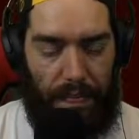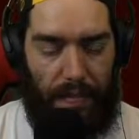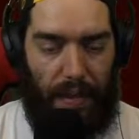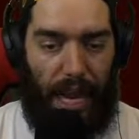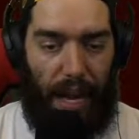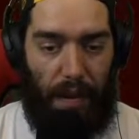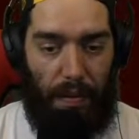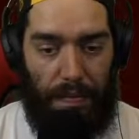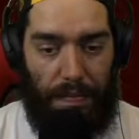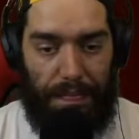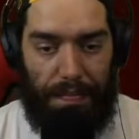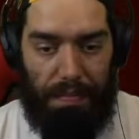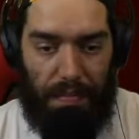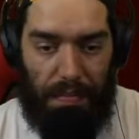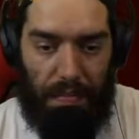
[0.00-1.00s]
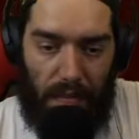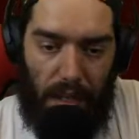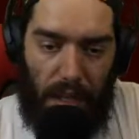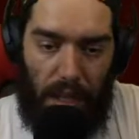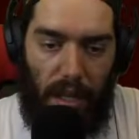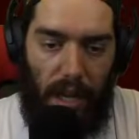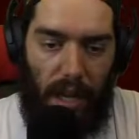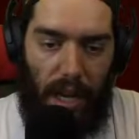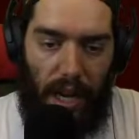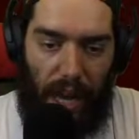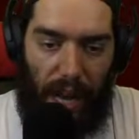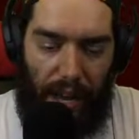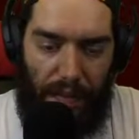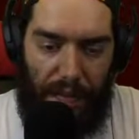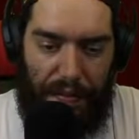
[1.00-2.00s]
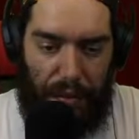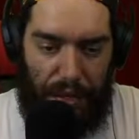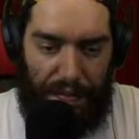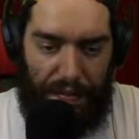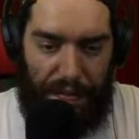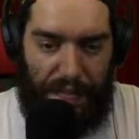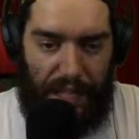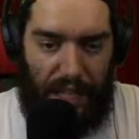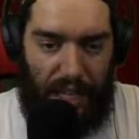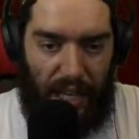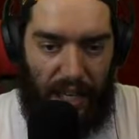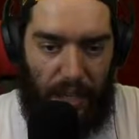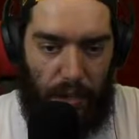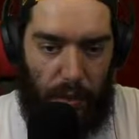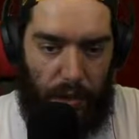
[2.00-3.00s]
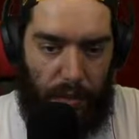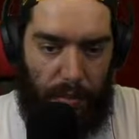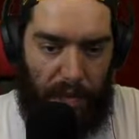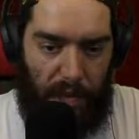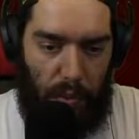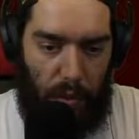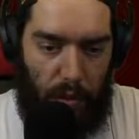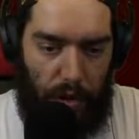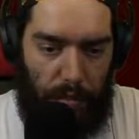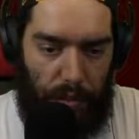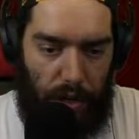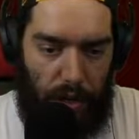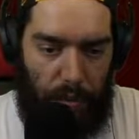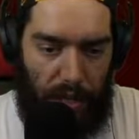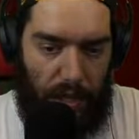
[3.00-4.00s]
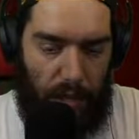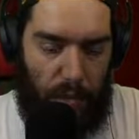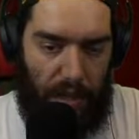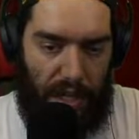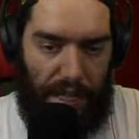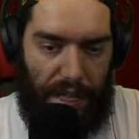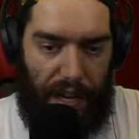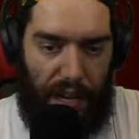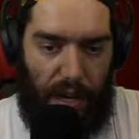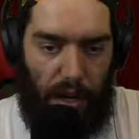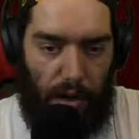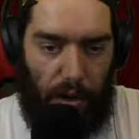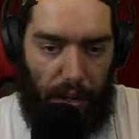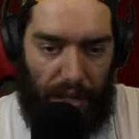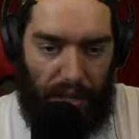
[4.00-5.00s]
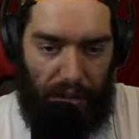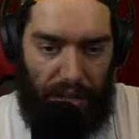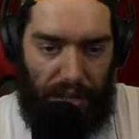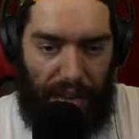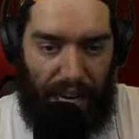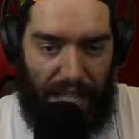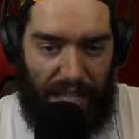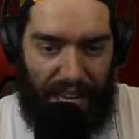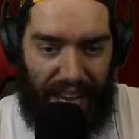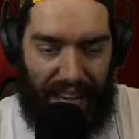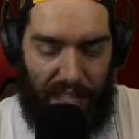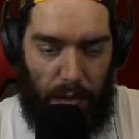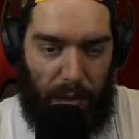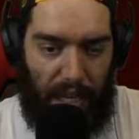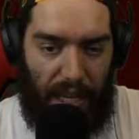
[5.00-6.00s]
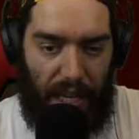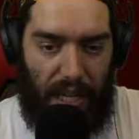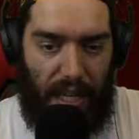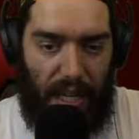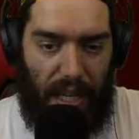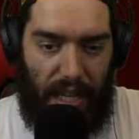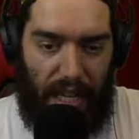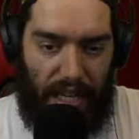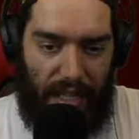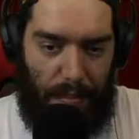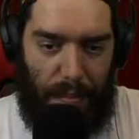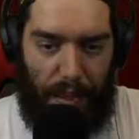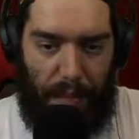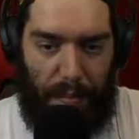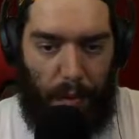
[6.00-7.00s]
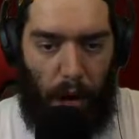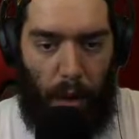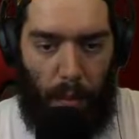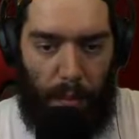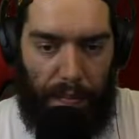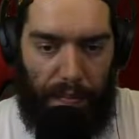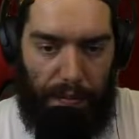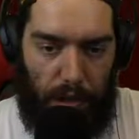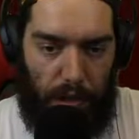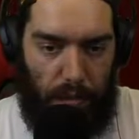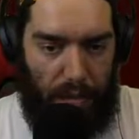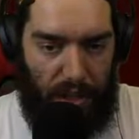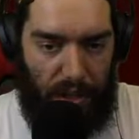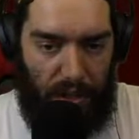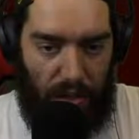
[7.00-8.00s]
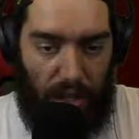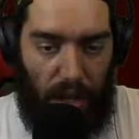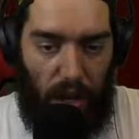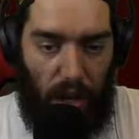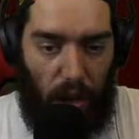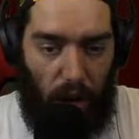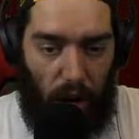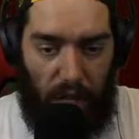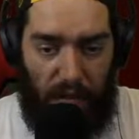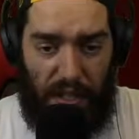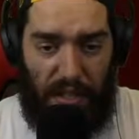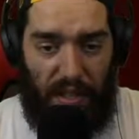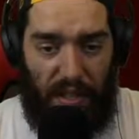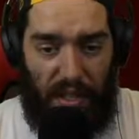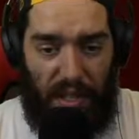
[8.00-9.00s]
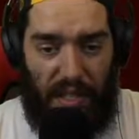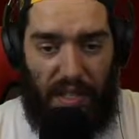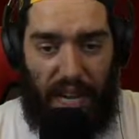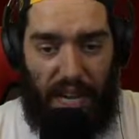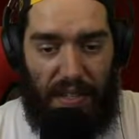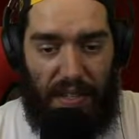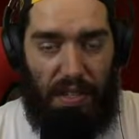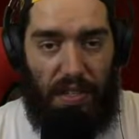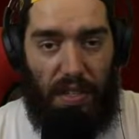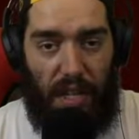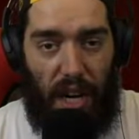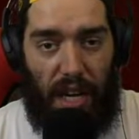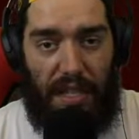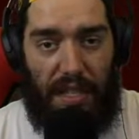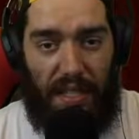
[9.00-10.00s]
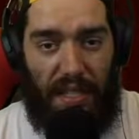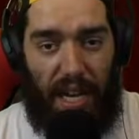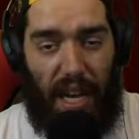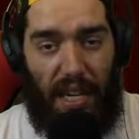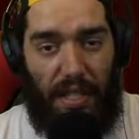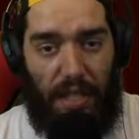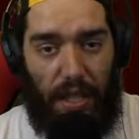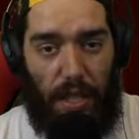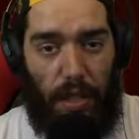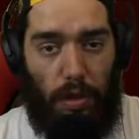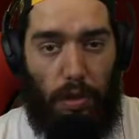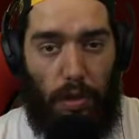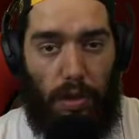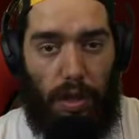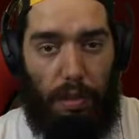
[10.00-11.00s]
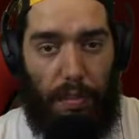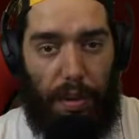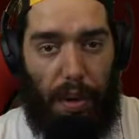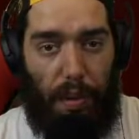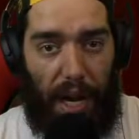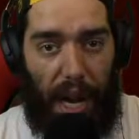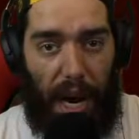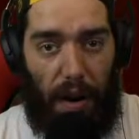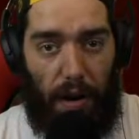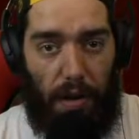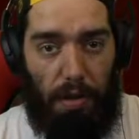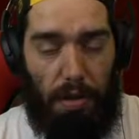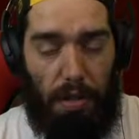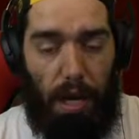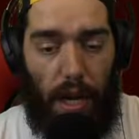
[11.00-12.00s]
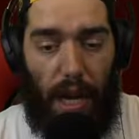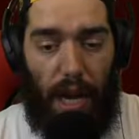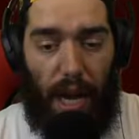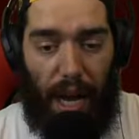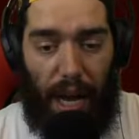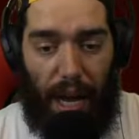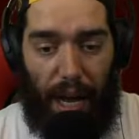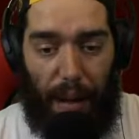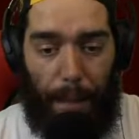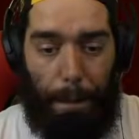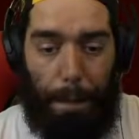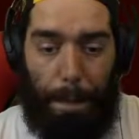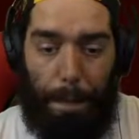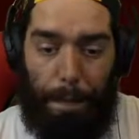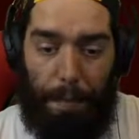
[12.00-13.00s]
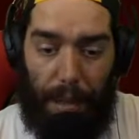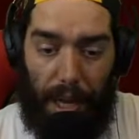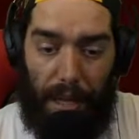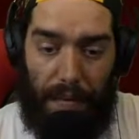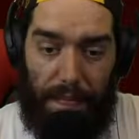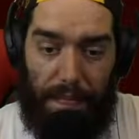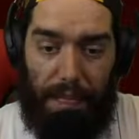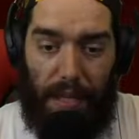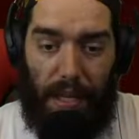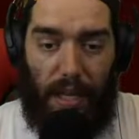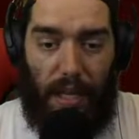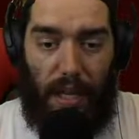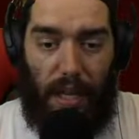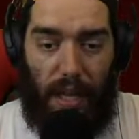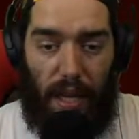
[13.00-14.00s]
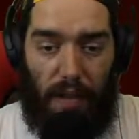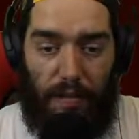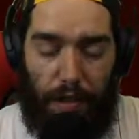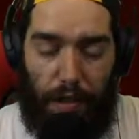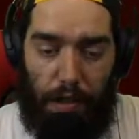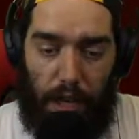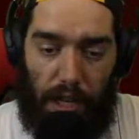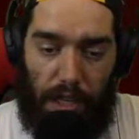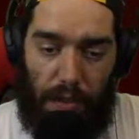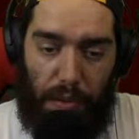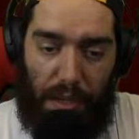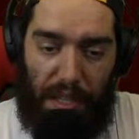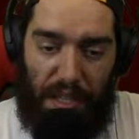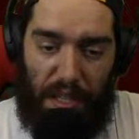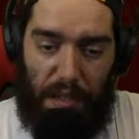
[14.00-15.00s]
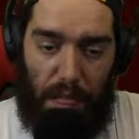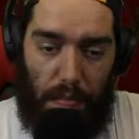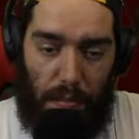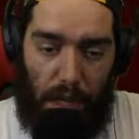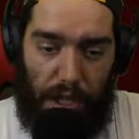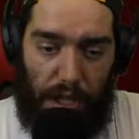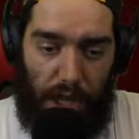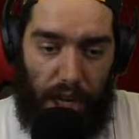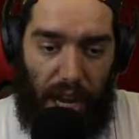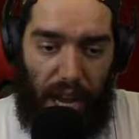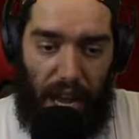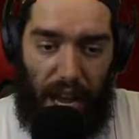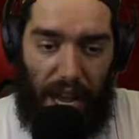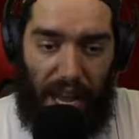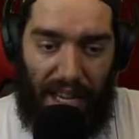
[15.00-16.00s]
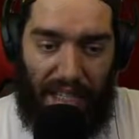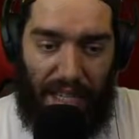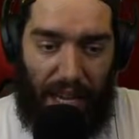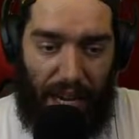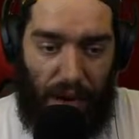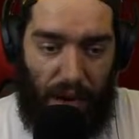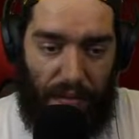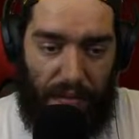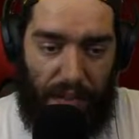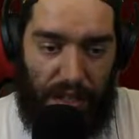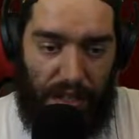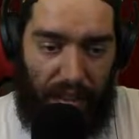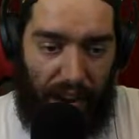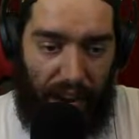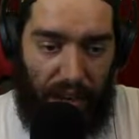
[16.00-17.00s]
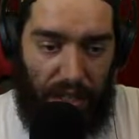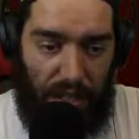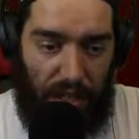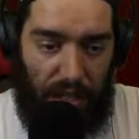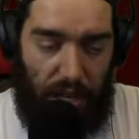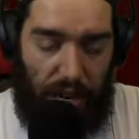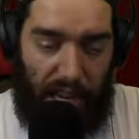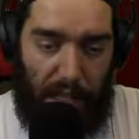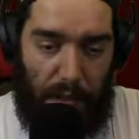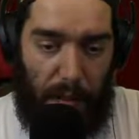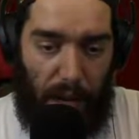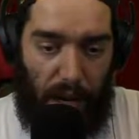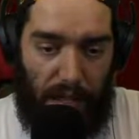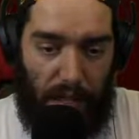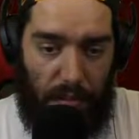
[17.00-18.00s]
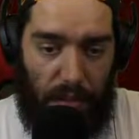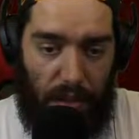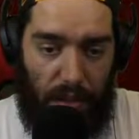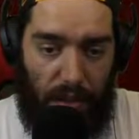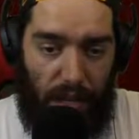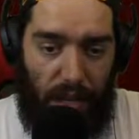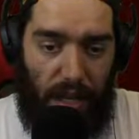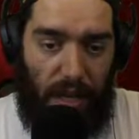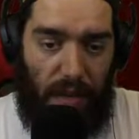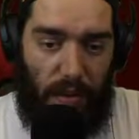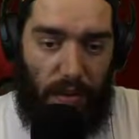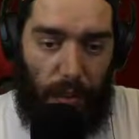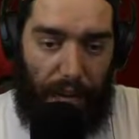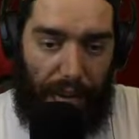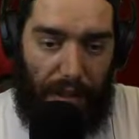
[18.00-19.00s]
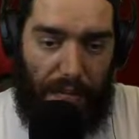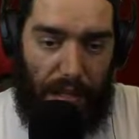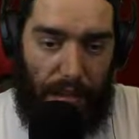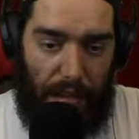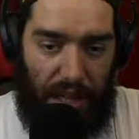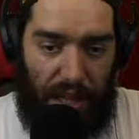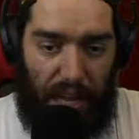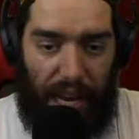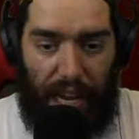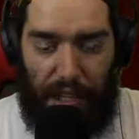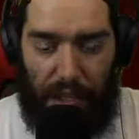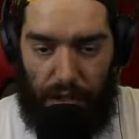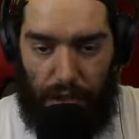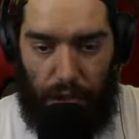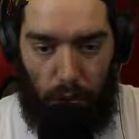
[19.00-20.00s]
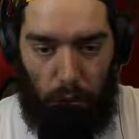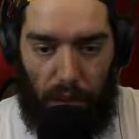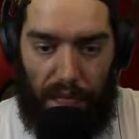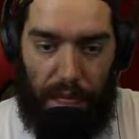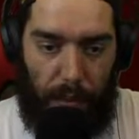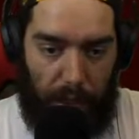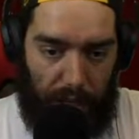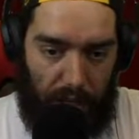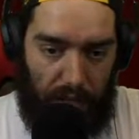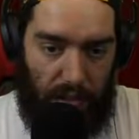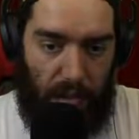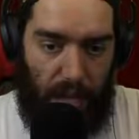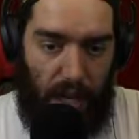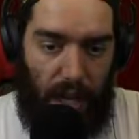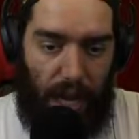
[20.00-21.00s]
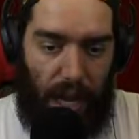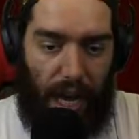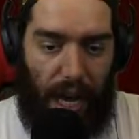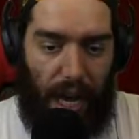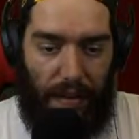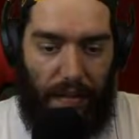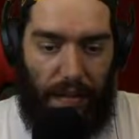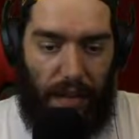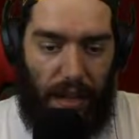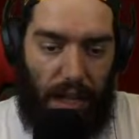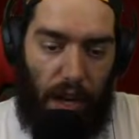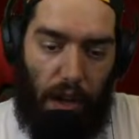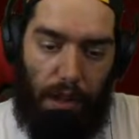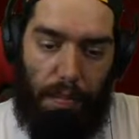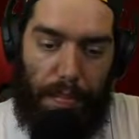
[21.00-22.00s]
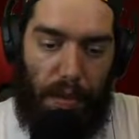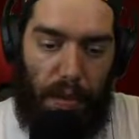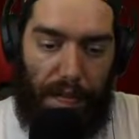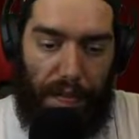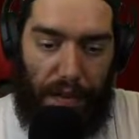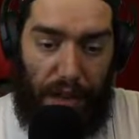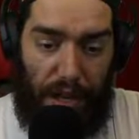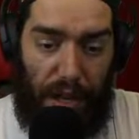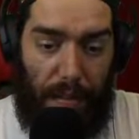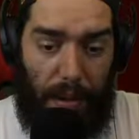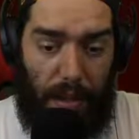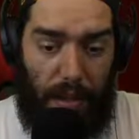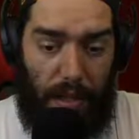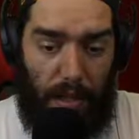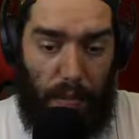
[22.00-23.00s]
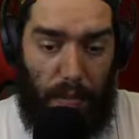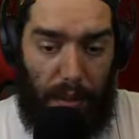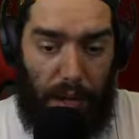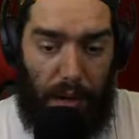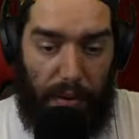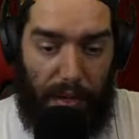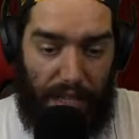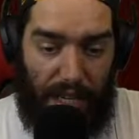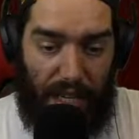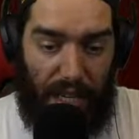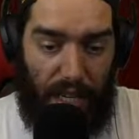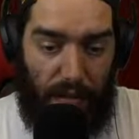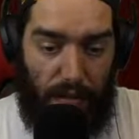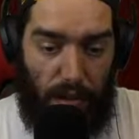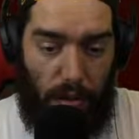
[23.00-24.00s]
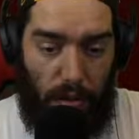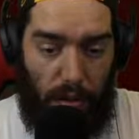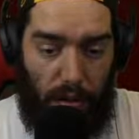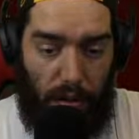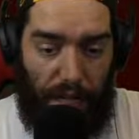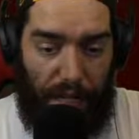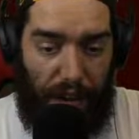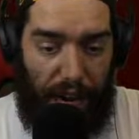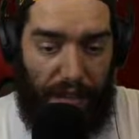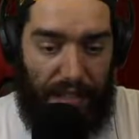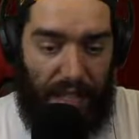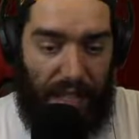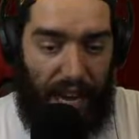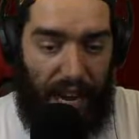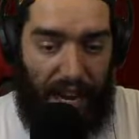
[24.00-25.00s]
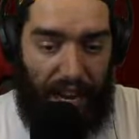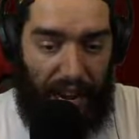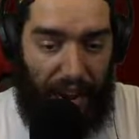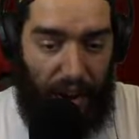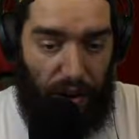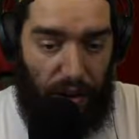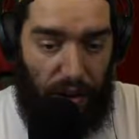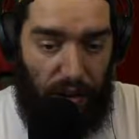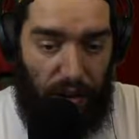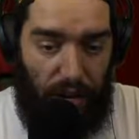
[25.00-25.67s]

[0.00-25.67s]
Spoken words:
Now, I have a 40-15 in this Widowmaker Ward Bow because we're going to find out quickly that attack speed is a big problem for this build. Obviously, the assassin's not designed to use a bow and arrows, but if we try to squeeze as much IAS out of this character as possible, we have something that actually sort of works. The other beautiful thing about this bow is that it gives you 5 guided arrow.